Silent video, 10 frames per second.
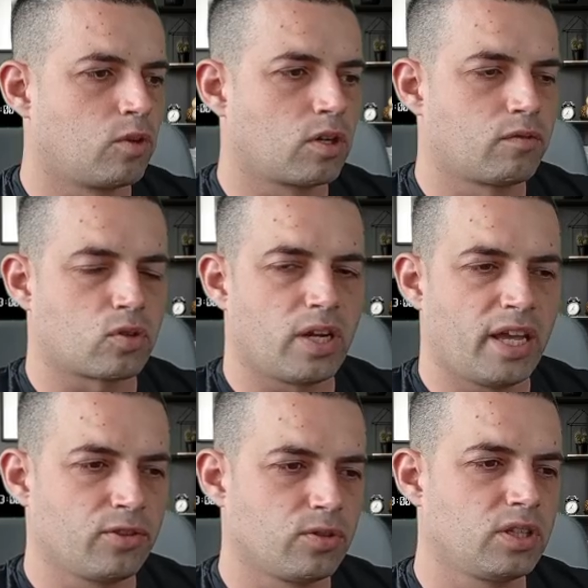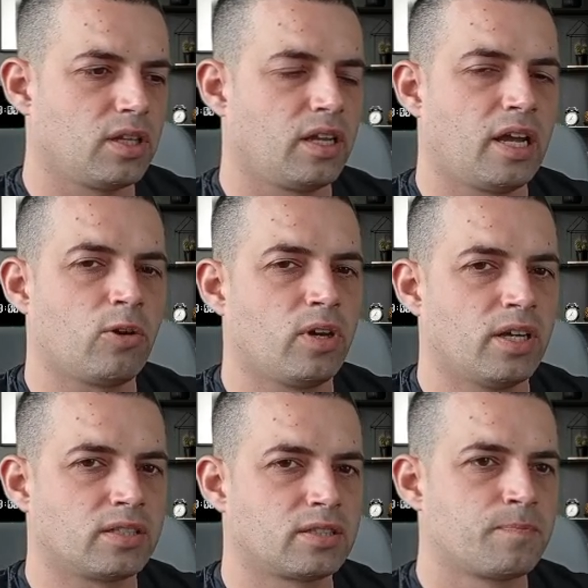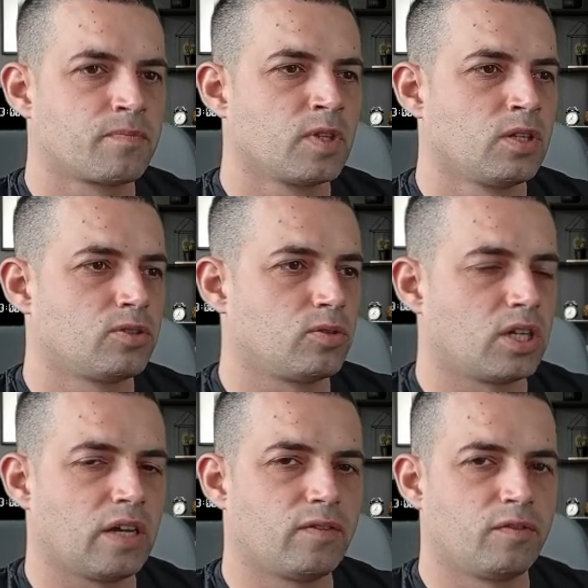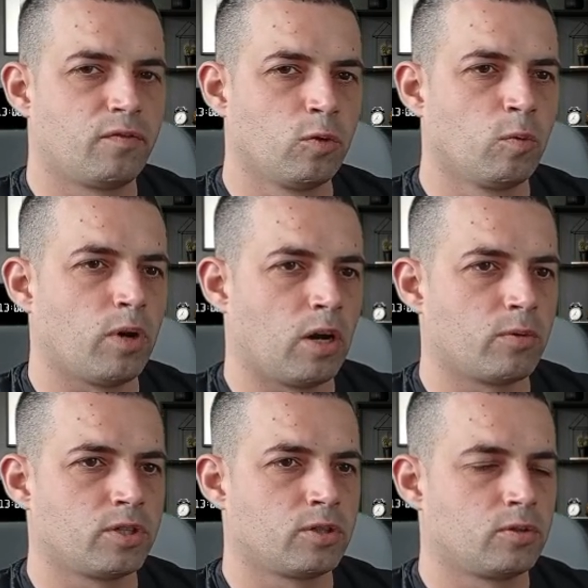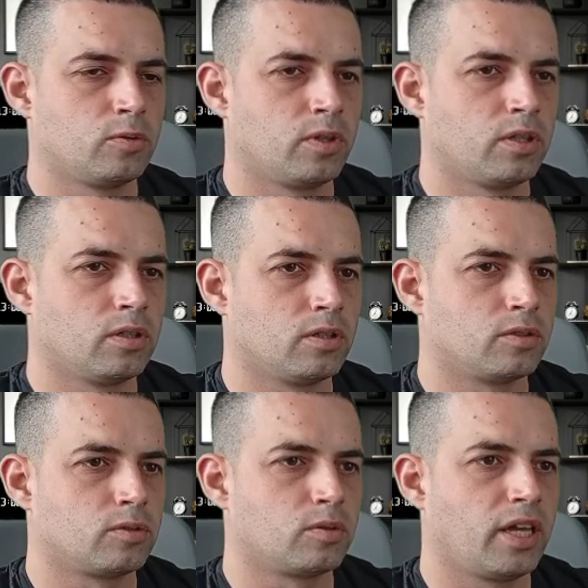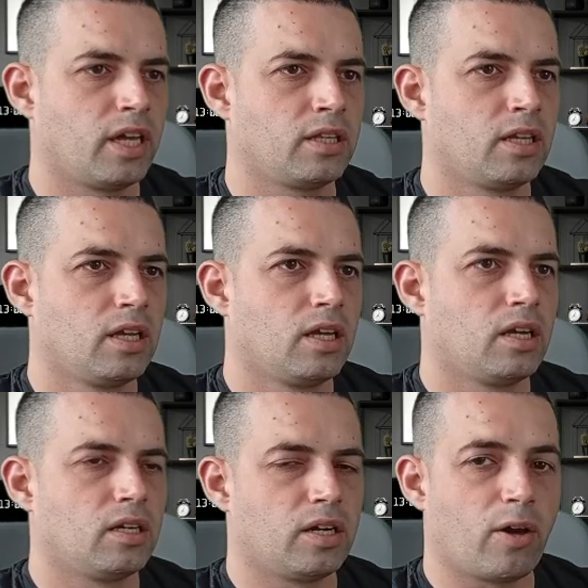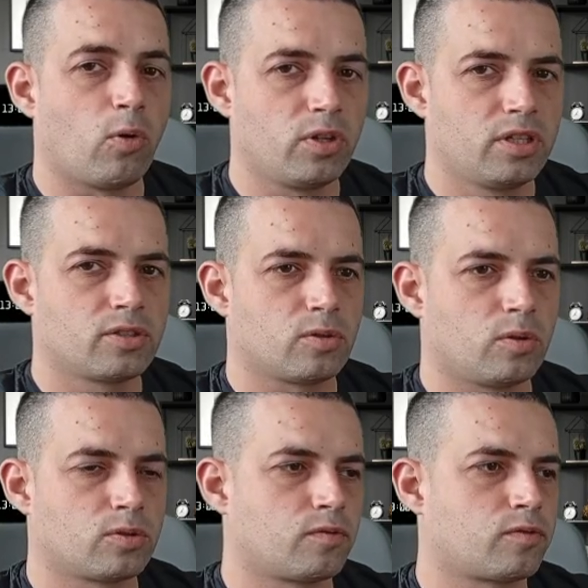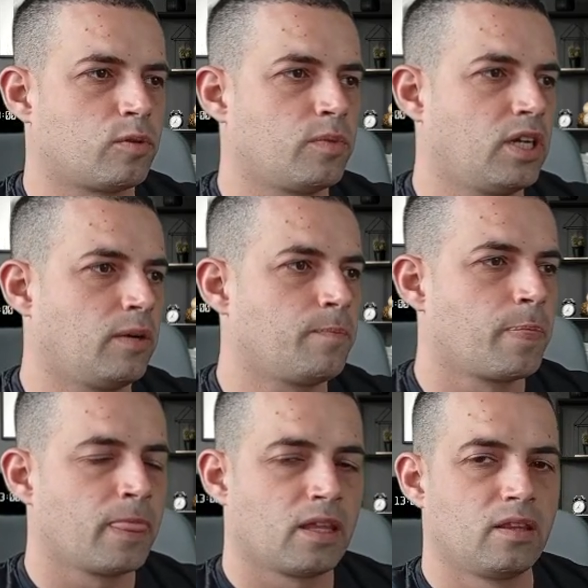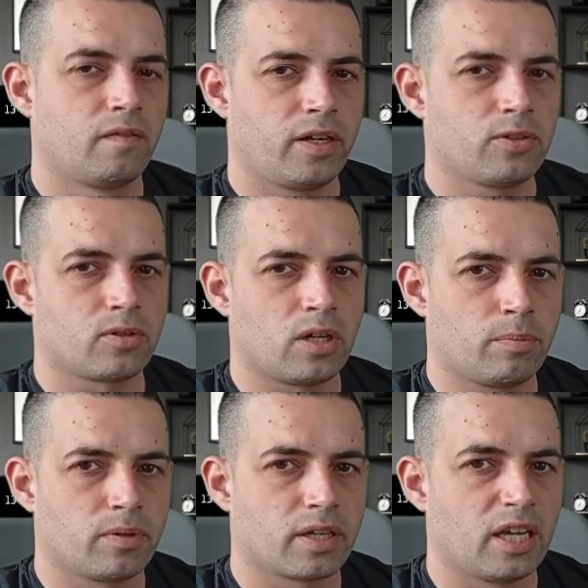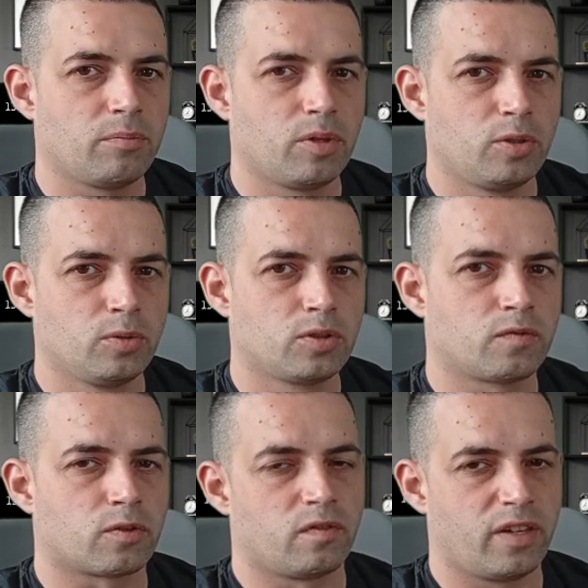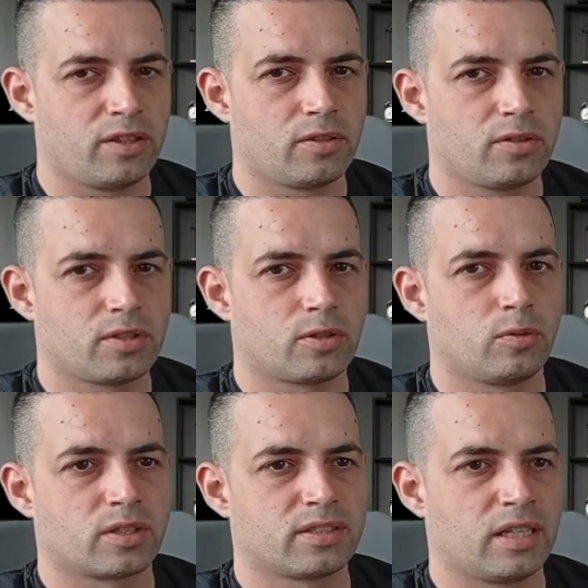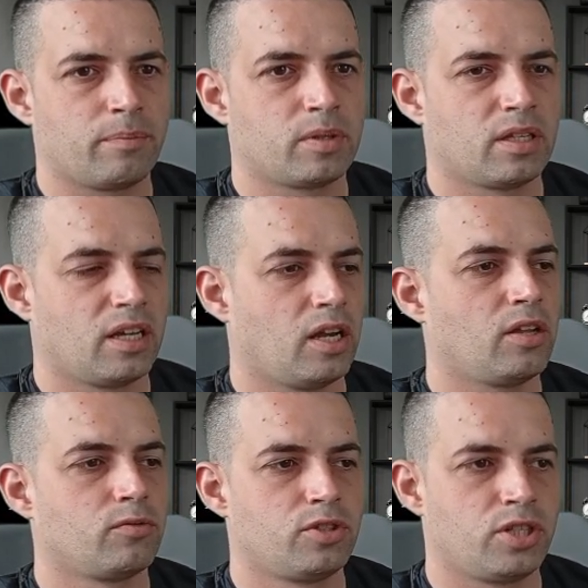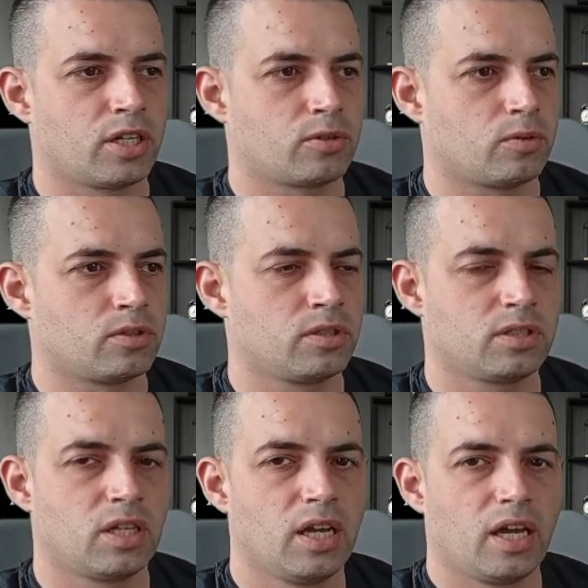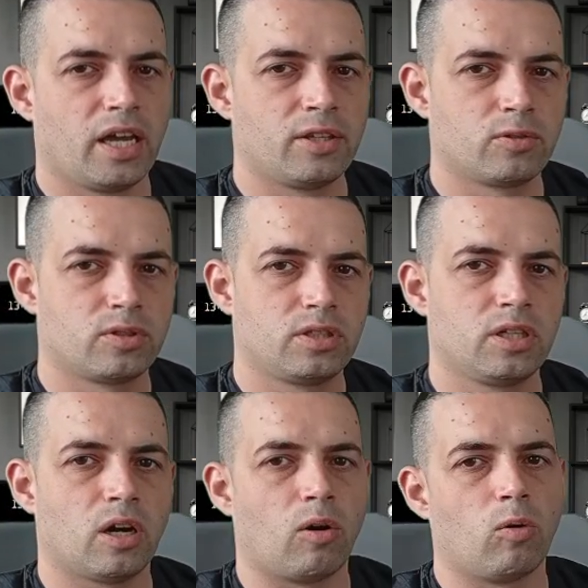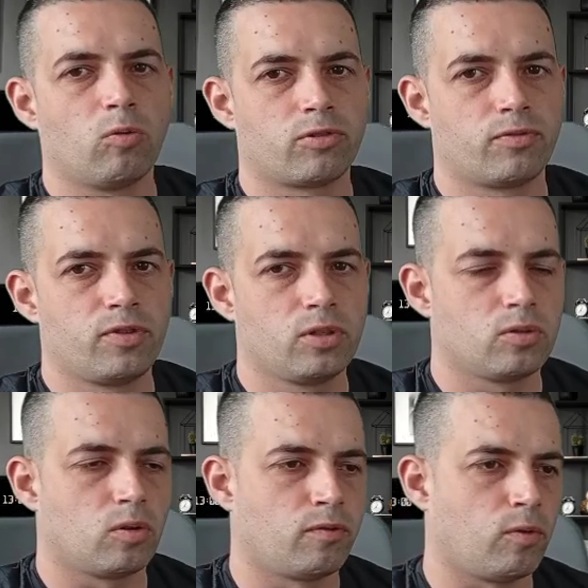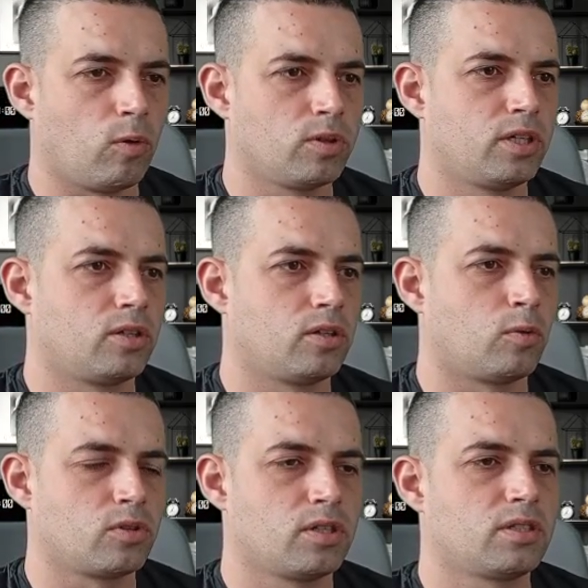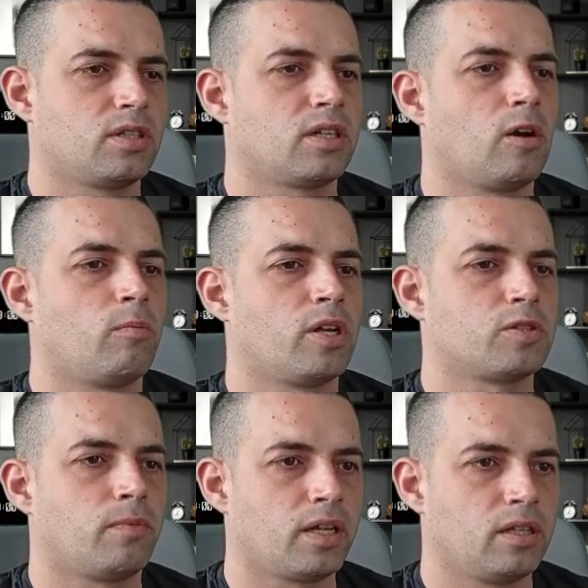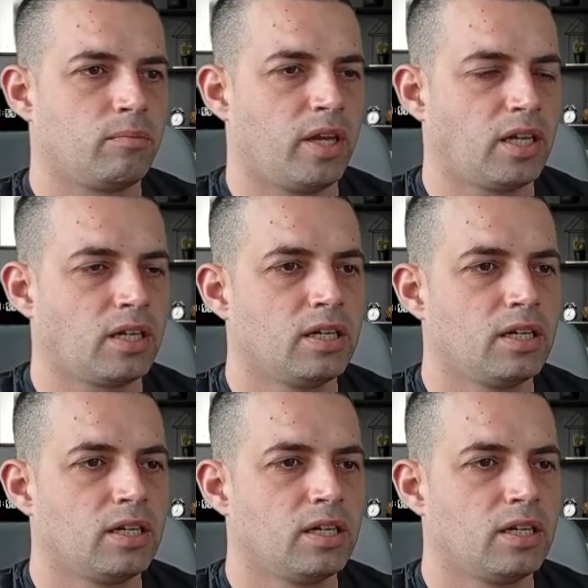for Android and iOS. So you have the full power to gain audience also from there. The vendor app can be used for vendors to accept and reject orders, and to see an overview of all their orders and how much money they make.